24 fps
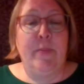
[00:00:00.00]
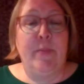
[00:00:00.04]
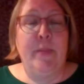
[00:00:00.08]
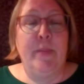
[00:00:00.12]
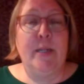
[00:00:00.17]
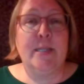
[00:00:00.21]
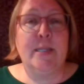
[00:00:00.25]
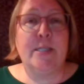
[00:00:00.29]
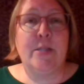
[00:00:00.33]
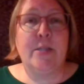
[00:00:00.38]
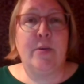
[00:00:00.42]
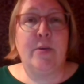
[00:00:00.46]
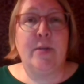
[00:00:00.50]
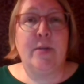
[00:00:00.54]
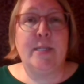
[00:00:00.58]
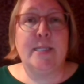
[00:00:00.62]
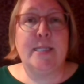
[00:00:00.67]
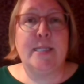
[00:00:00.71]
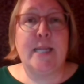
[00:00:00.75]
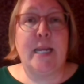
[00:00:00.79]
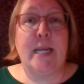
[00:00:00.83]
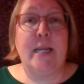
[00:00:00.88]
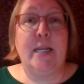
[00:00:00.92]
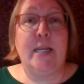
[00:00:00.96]
the Minnesota
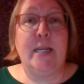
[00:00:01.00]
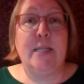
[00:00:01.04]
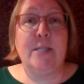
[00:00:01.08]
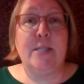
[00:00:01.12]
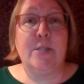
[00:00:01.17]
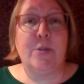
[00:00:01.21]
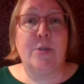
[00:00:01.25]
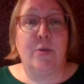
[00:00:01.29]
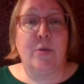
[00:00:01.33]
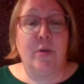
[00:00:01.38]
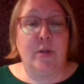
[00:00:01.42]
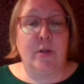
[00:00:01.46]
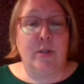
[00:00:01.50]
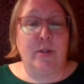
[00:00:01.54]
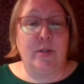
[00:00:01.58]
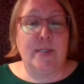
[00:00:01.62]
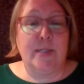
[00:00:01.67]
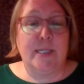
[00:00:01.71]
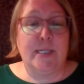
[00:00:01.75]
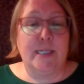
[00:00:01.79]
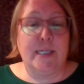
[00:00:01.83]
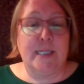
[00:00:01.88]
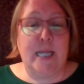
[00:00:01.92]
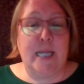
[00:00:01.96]
State
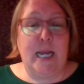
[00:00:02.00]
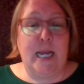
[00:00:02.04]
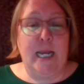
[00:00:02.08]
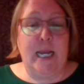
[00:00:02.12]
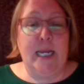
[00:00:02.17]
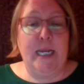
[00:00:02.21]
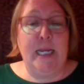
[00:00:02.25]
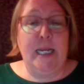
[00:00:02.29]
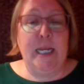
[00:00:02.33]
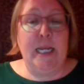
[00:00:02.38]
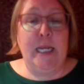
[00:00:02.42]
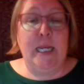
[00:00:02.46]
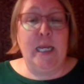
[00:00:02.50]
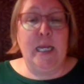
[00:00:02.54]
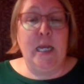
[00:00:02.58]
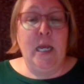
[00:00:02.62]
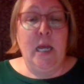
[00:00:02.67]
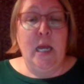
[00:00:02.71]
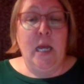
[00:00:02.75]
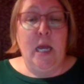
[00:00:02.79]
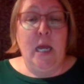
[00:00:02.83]
Historical Society